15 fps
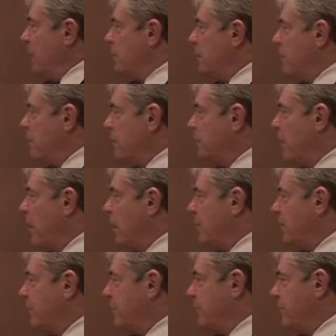The
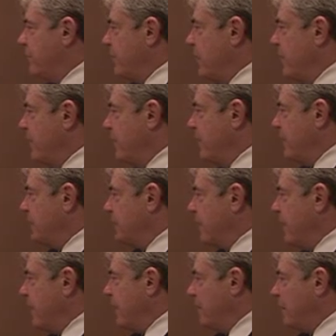preponderance of the evidence
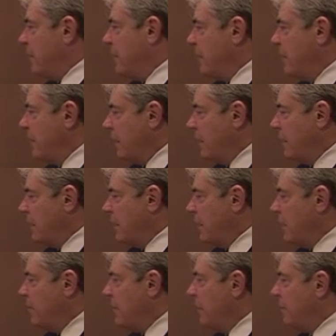step. You
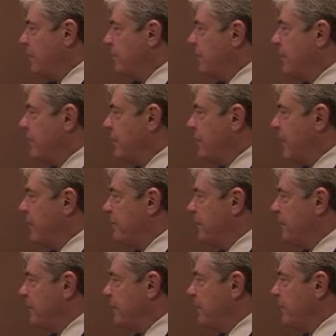go up the
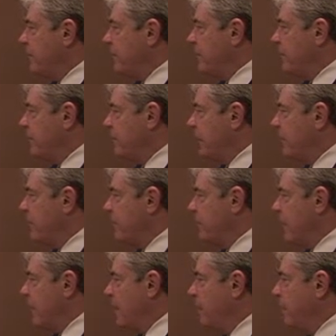steps, and these are the stair
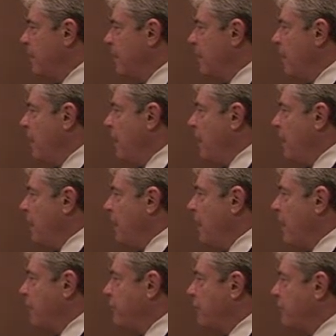steps.
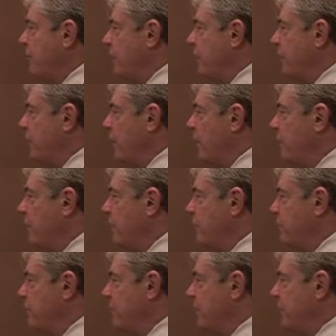A person who
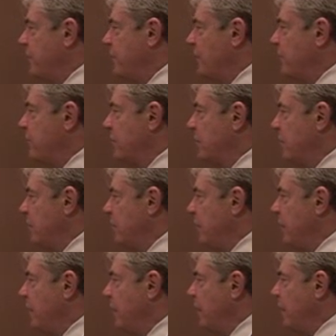has been shown to
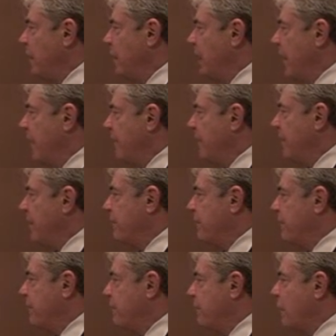have
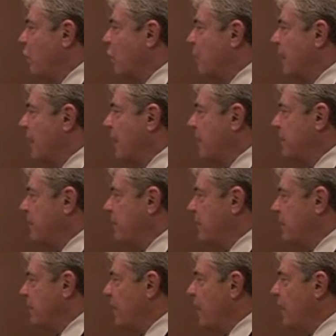evidence, more likely
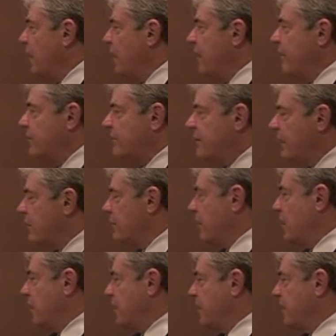than not, is still not